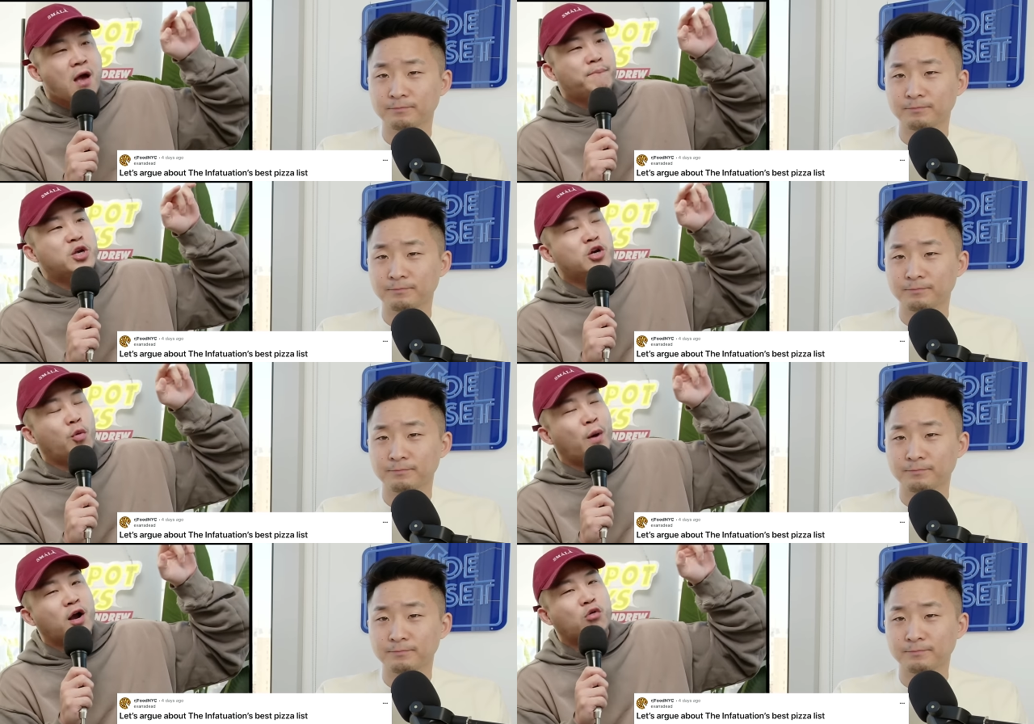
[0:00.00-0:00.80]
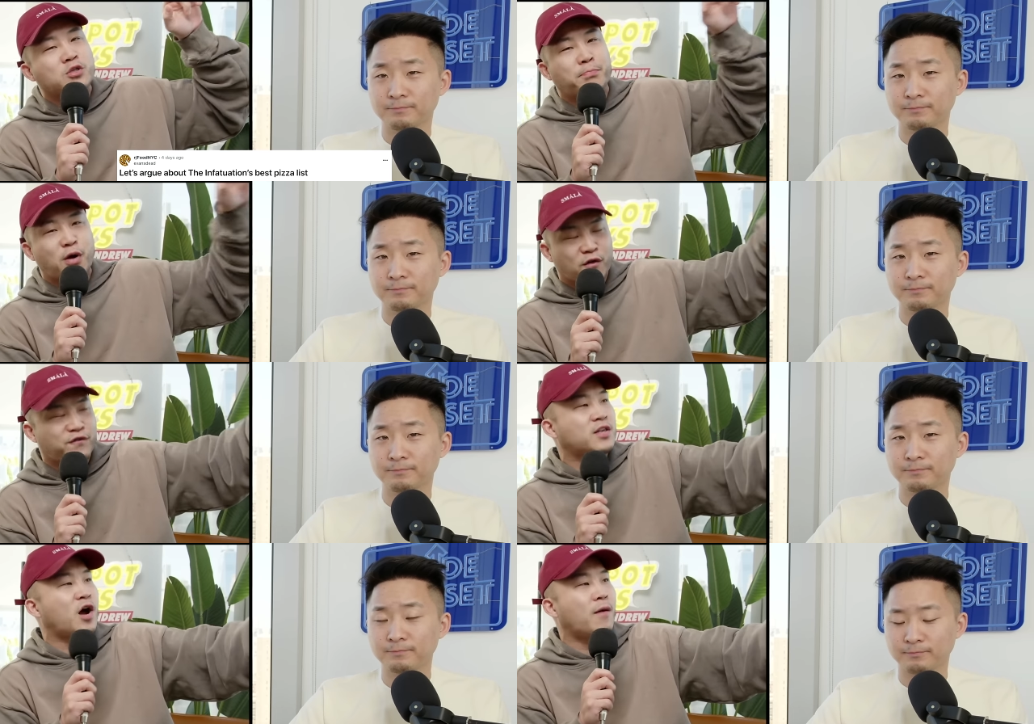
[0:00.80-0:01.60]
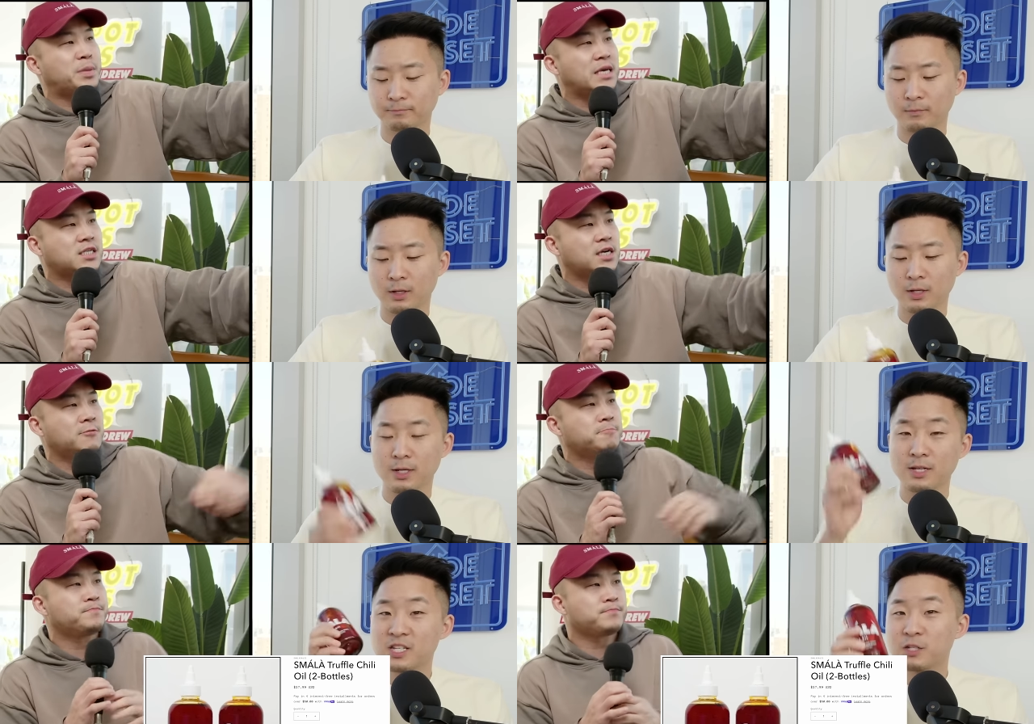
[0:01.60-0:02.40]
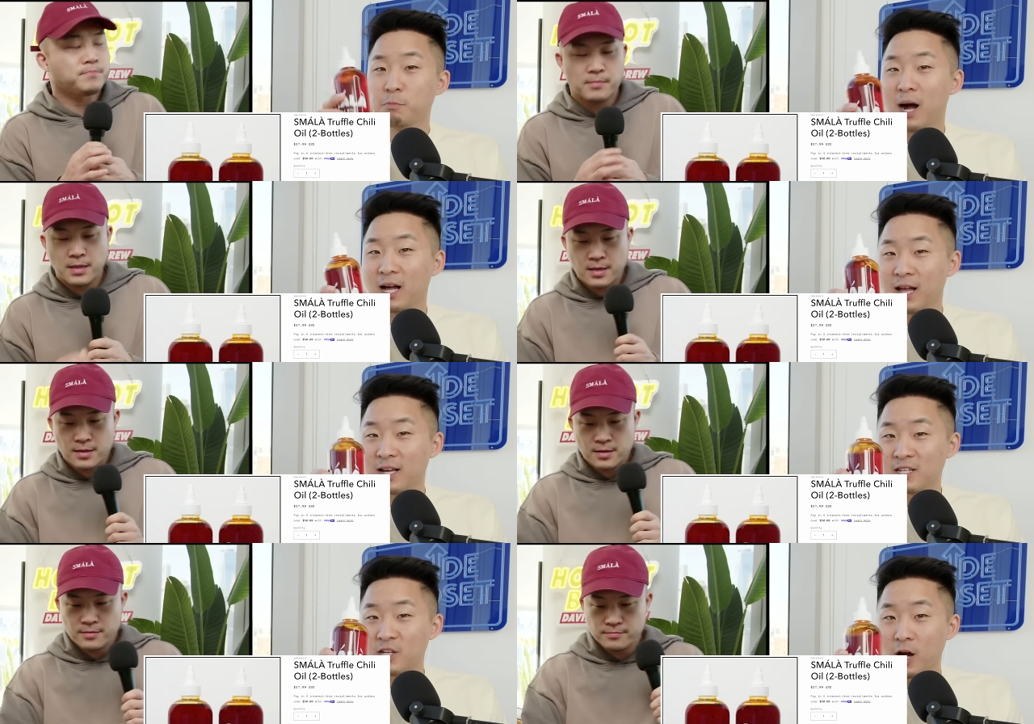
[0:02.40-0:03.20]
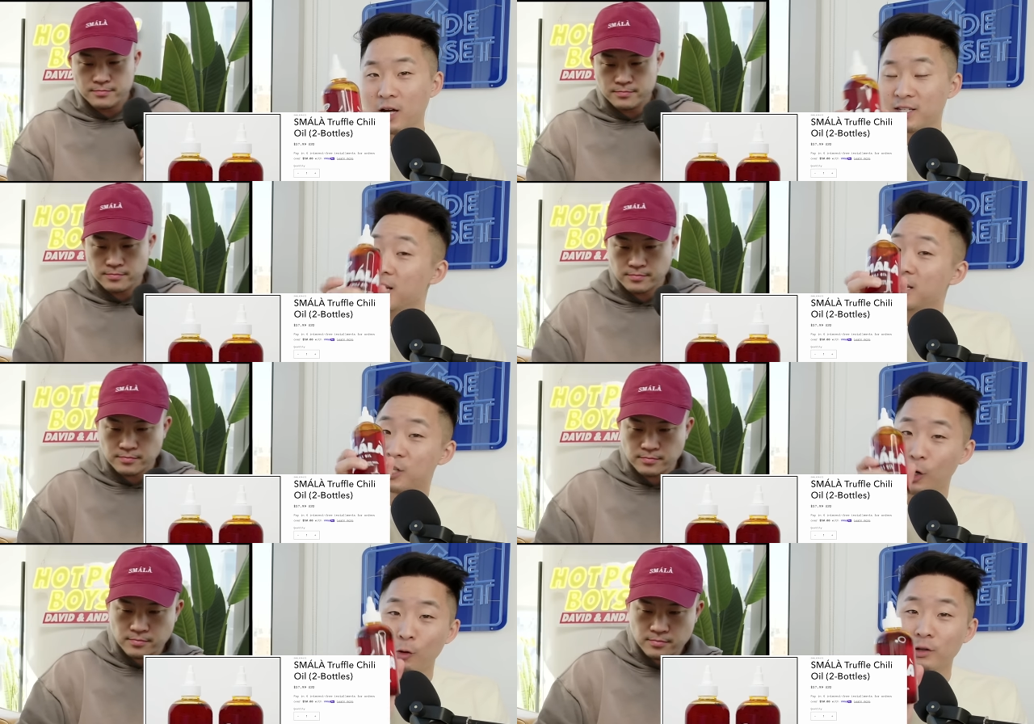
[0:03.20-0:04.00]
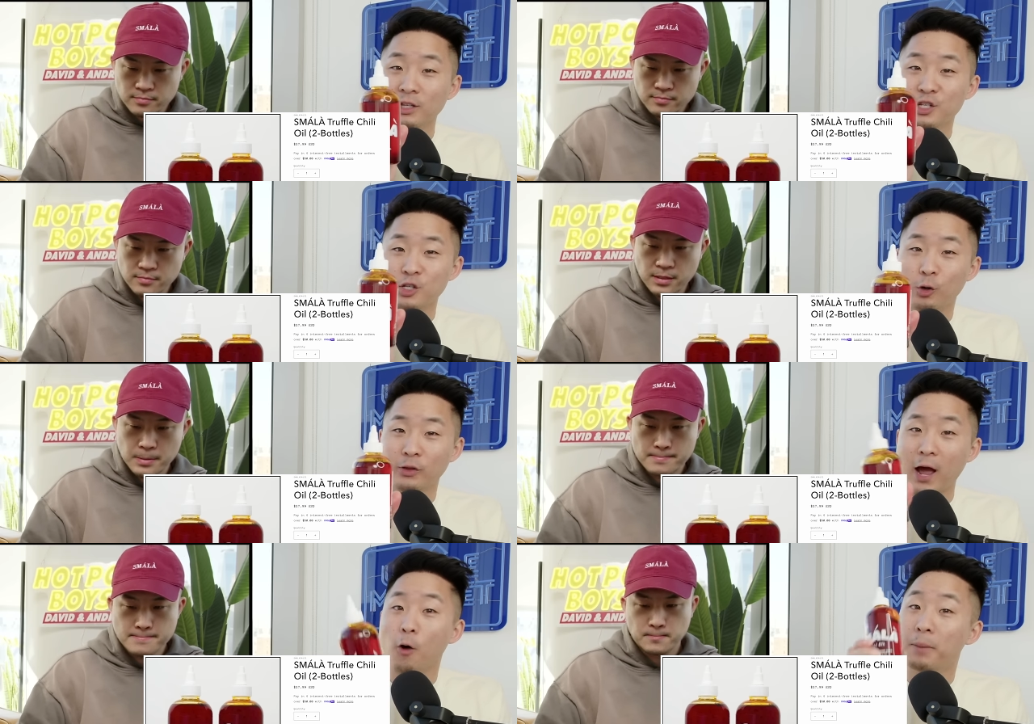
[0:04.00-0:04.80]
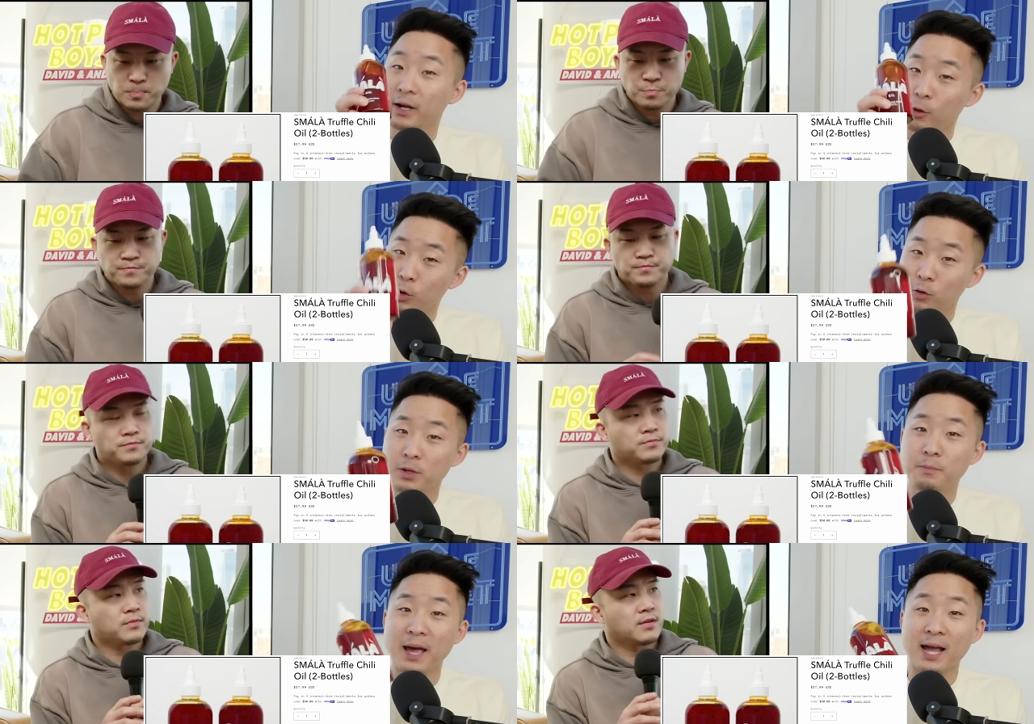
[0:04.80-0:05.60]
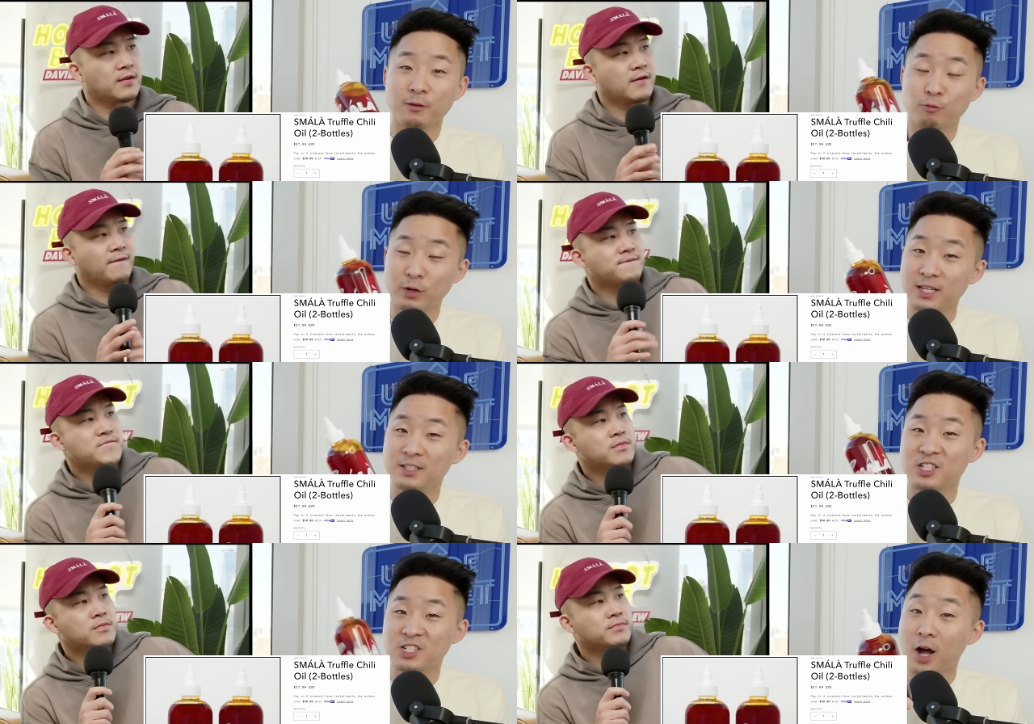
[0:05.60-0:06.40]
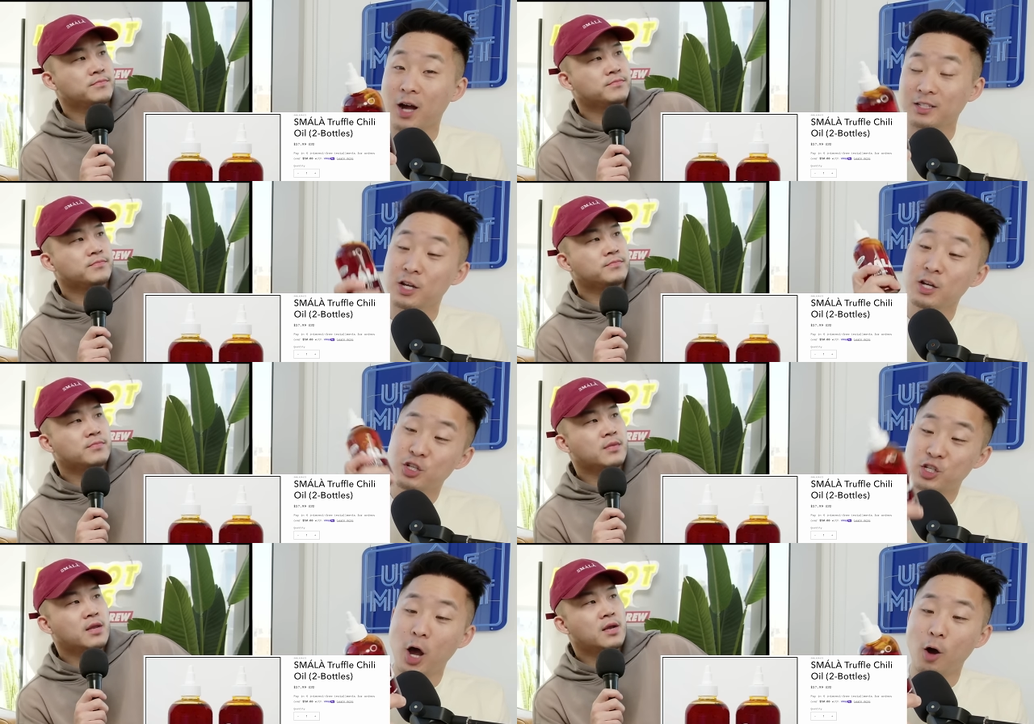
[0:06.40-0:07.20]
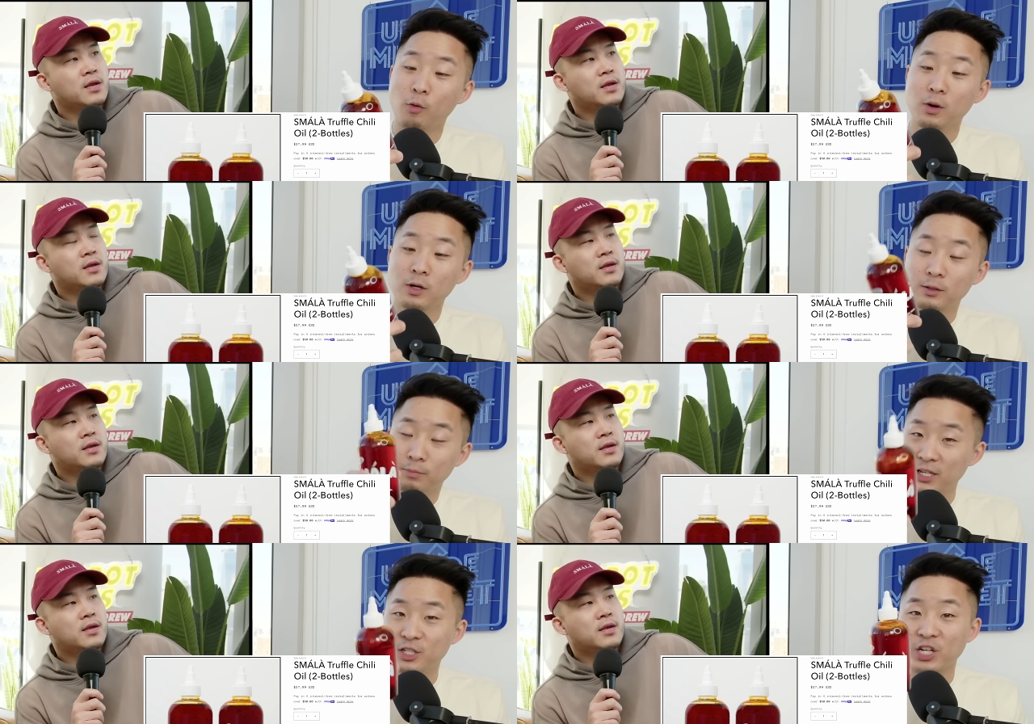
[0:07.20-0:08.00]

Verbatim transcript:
Speaker 1: But you know what goes perfect on pizza?
Speaker 2: Småla sauce. It is currently sold out, but it will be back restocked. So please